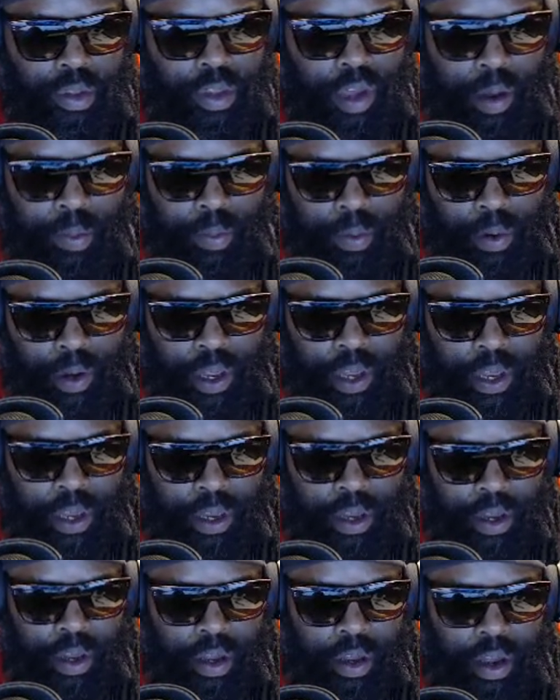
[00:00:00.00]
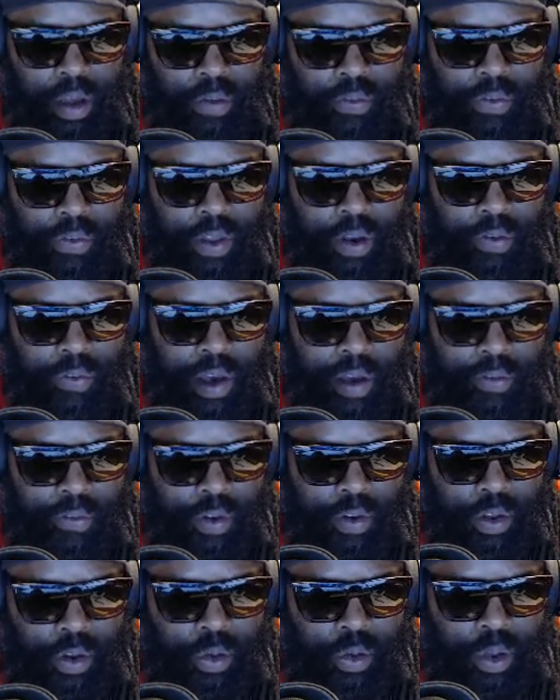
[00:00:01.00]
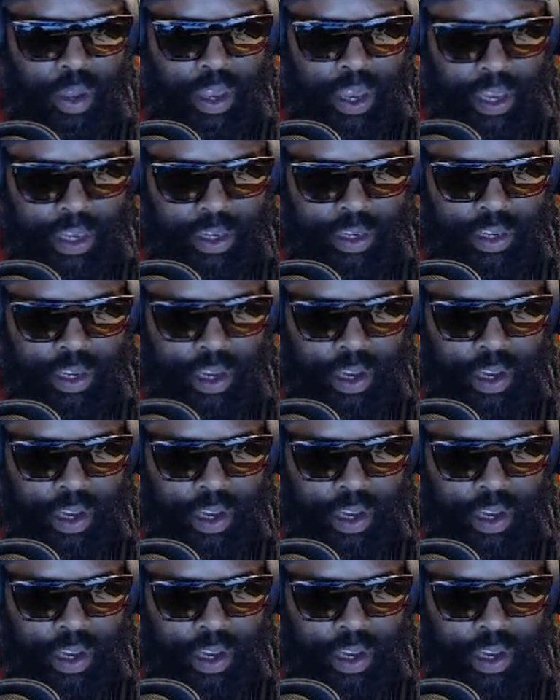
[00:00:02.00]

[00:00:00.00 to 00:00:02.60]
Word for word: doubling of their revenue each